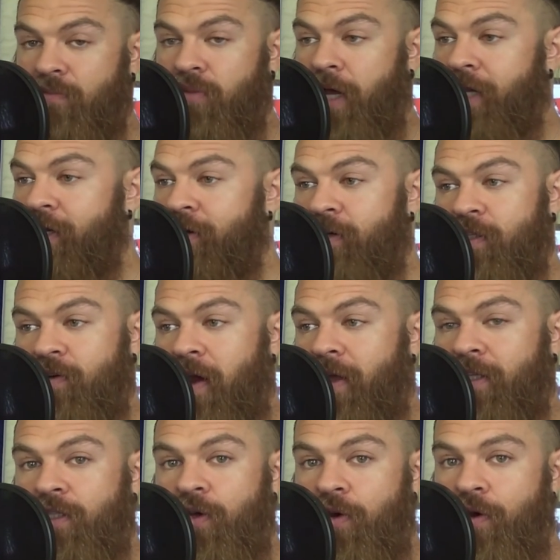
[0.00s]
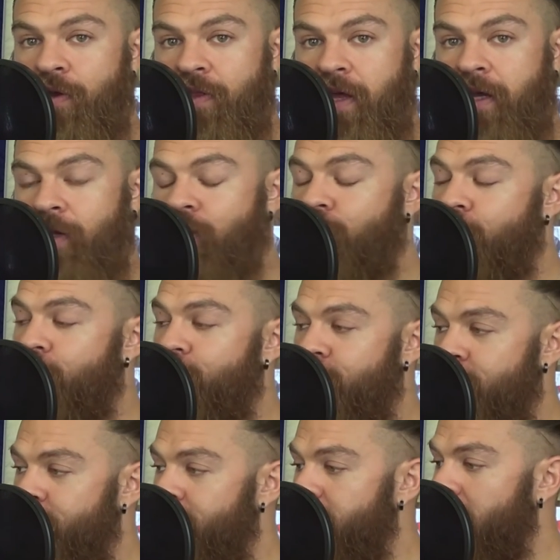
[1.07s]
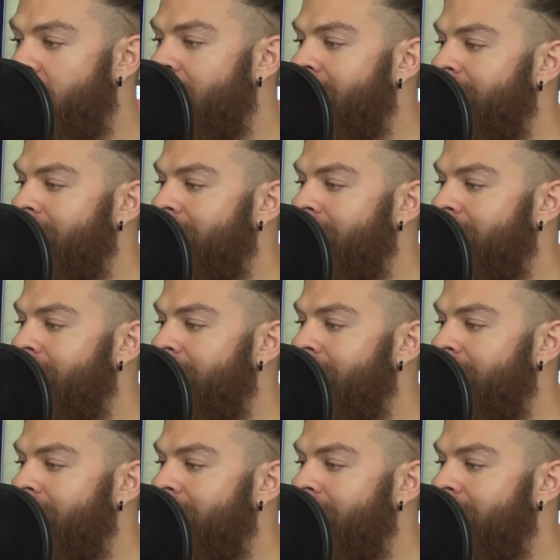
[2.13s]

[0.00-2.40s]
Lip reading: Play to your strengths. Do your thing. Do you.